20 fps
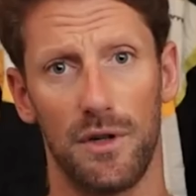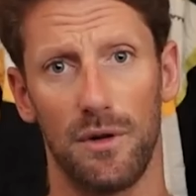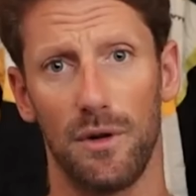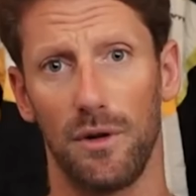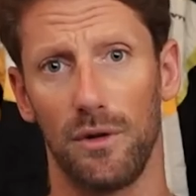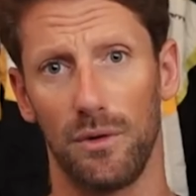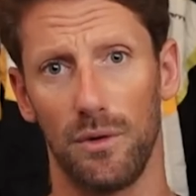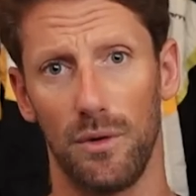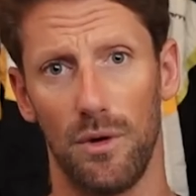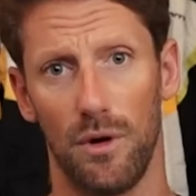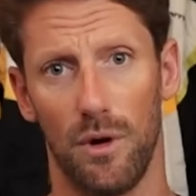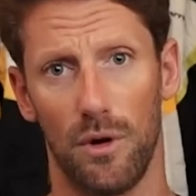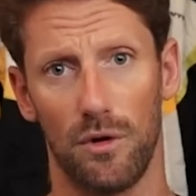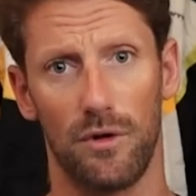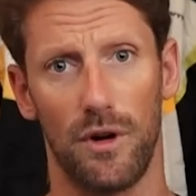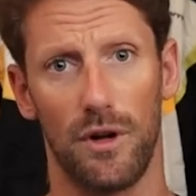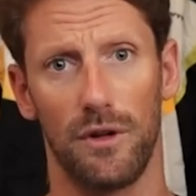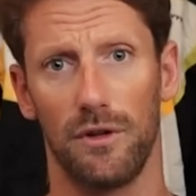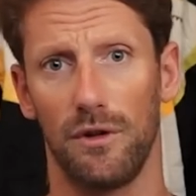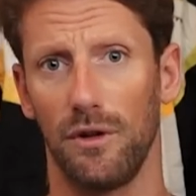You don't do long
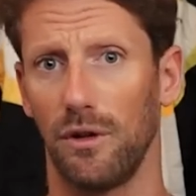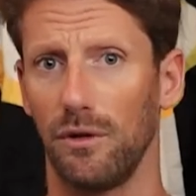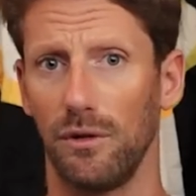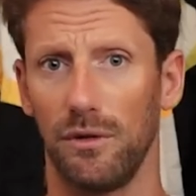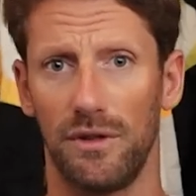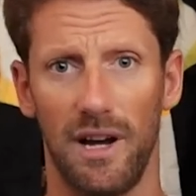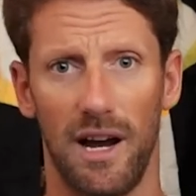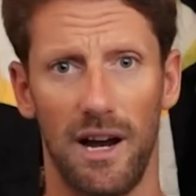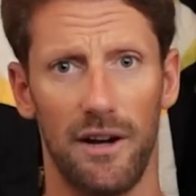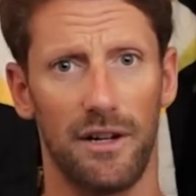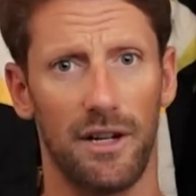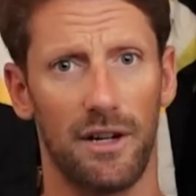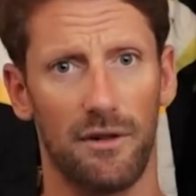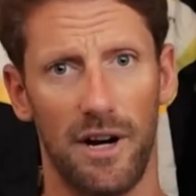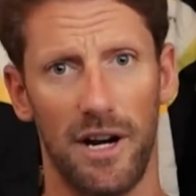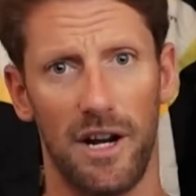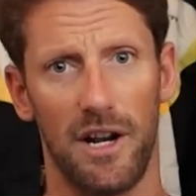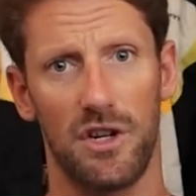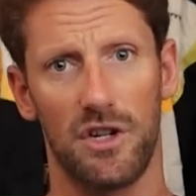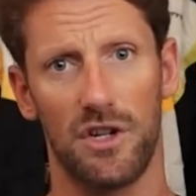run, you don't do tire
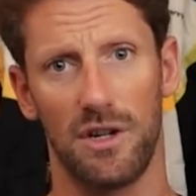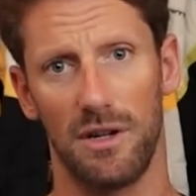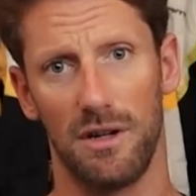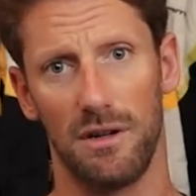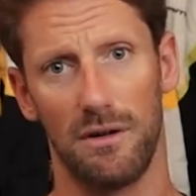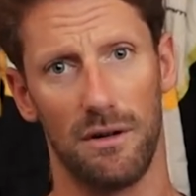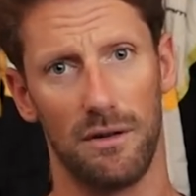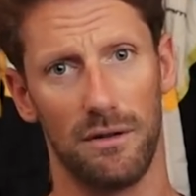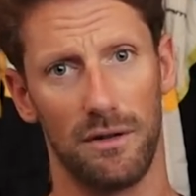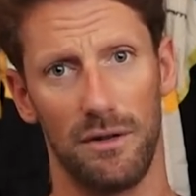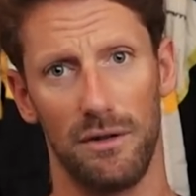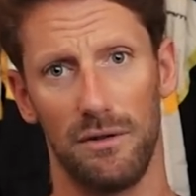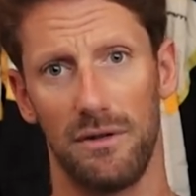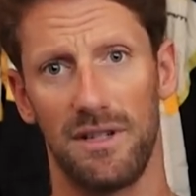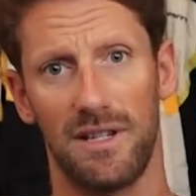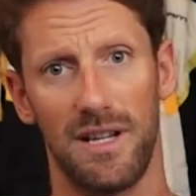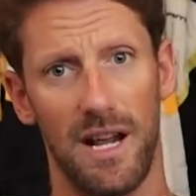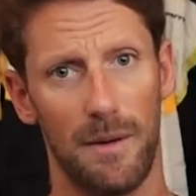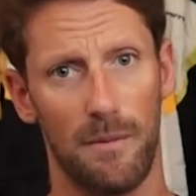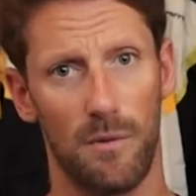degradation, you don't do
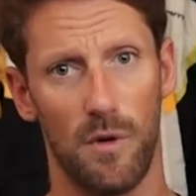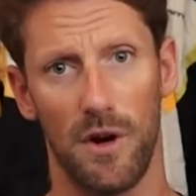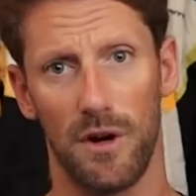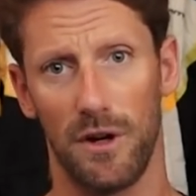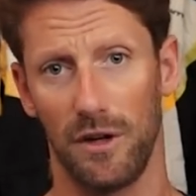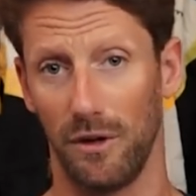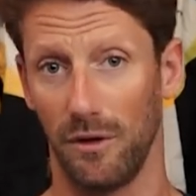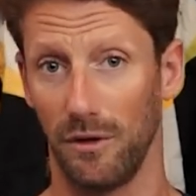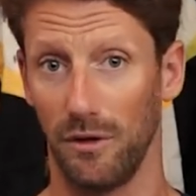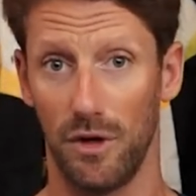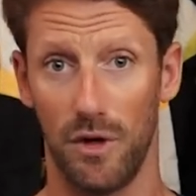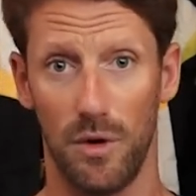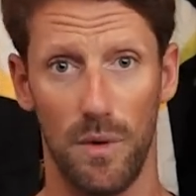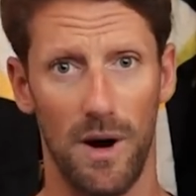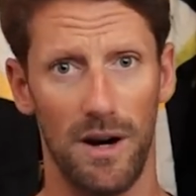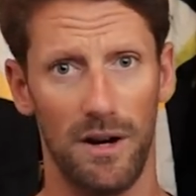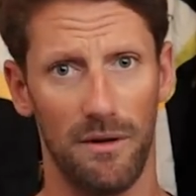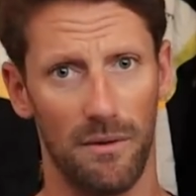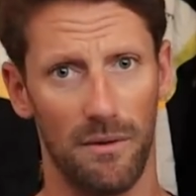setup work, you don't do quali